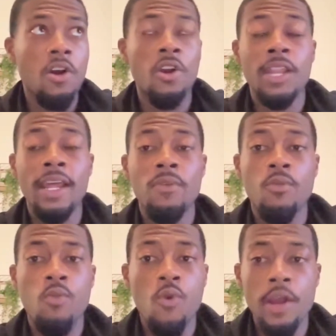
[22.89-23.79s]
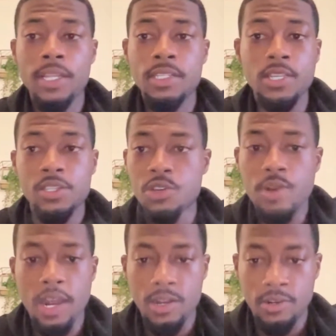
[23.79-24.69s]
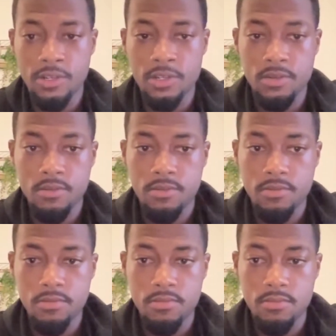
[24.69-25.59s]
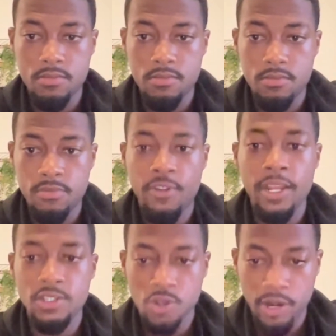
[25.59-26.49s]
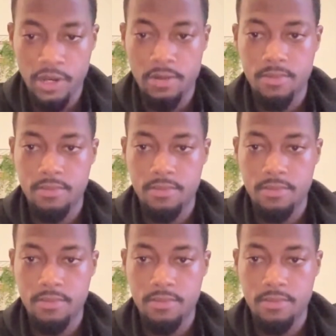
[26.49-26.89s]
are like $1 to $2 for that drink.